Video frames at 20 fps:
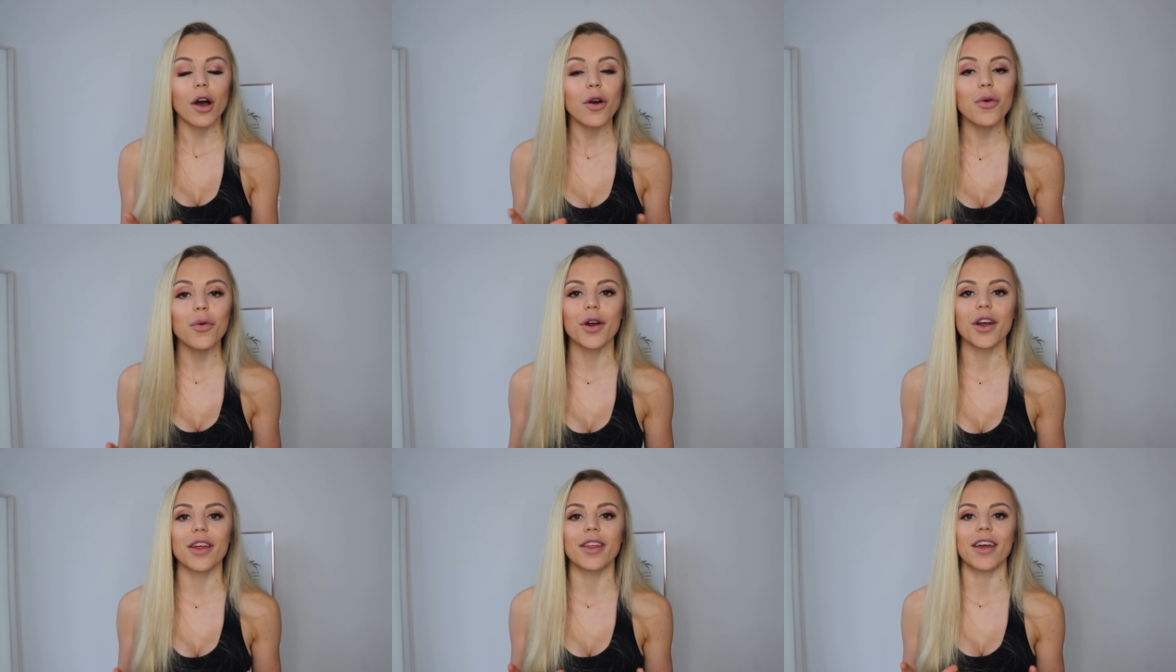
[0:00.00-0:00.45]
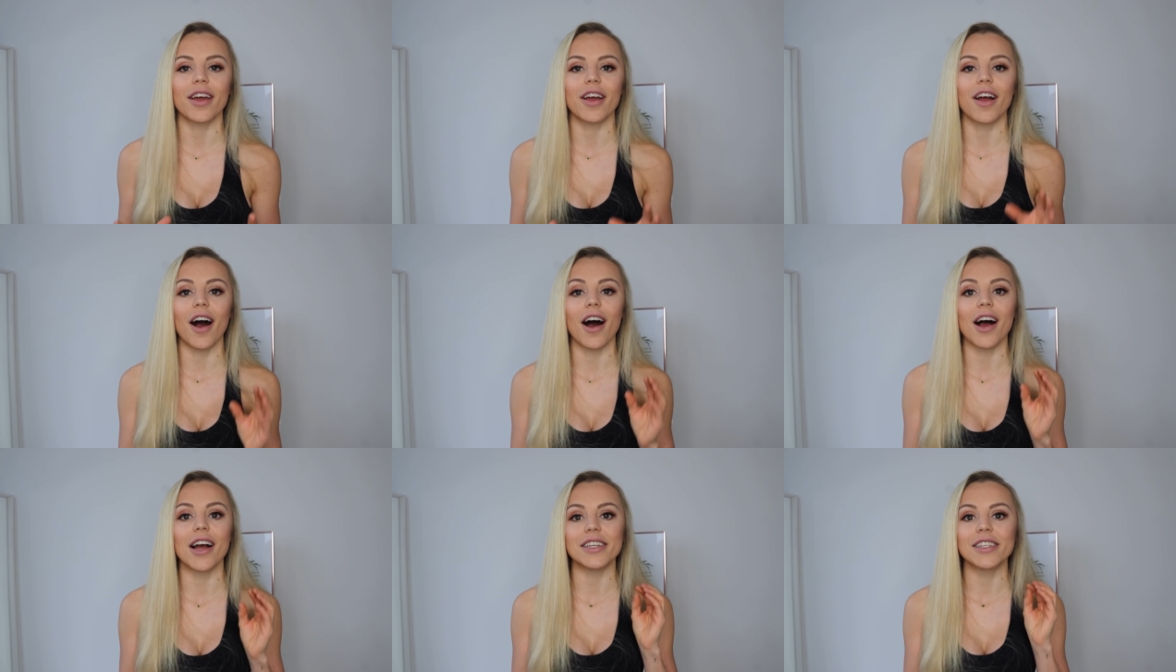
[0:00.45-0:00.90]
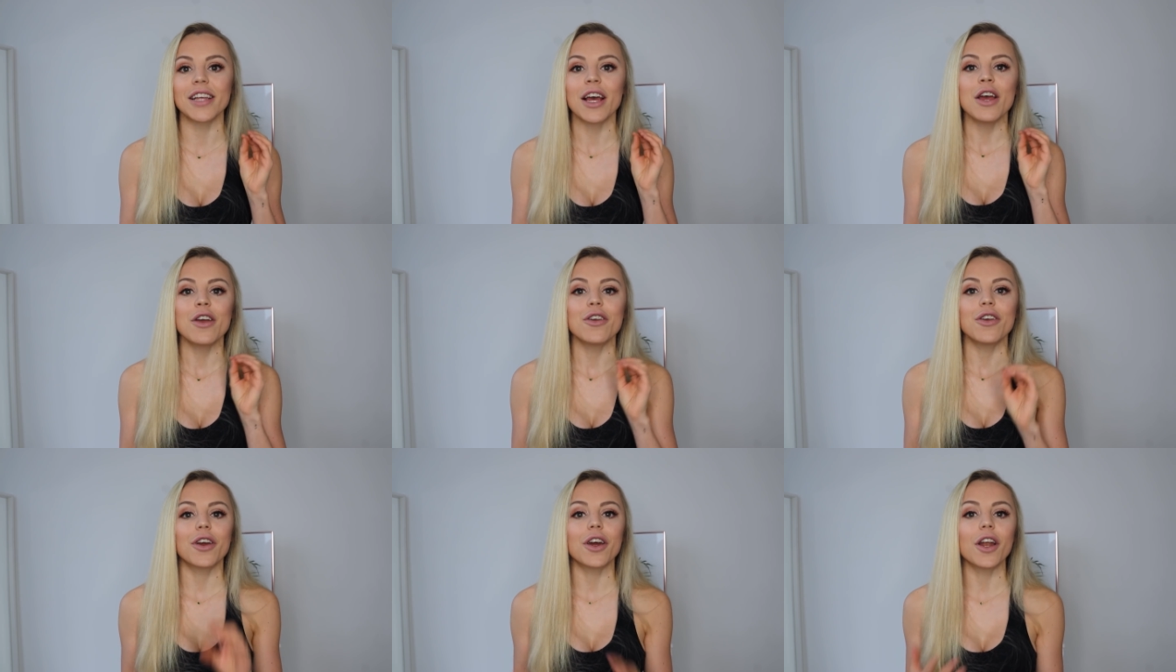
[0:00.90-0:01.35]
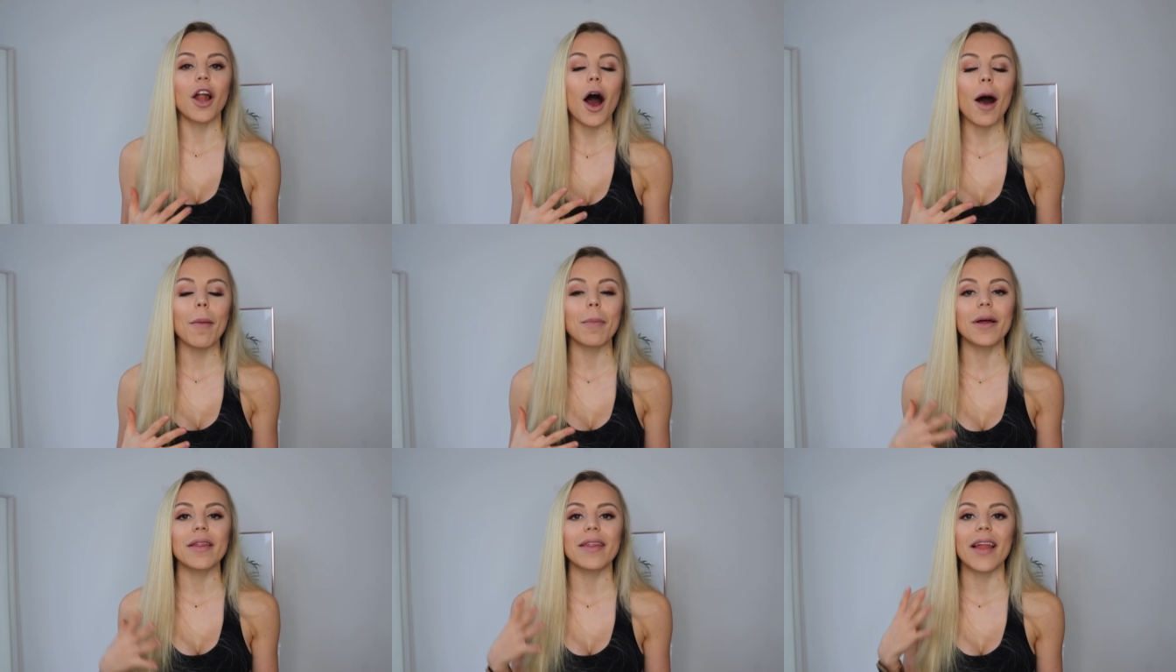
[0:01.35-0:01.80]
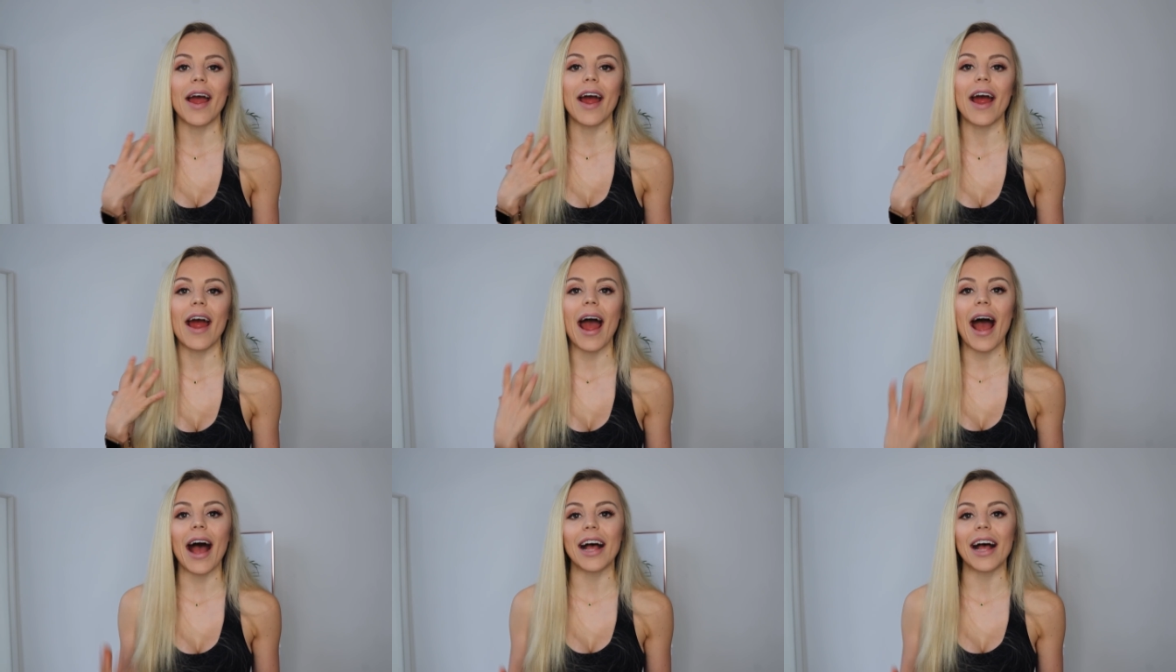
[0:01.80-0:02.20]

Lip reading: worth it, guys. You can hop on there,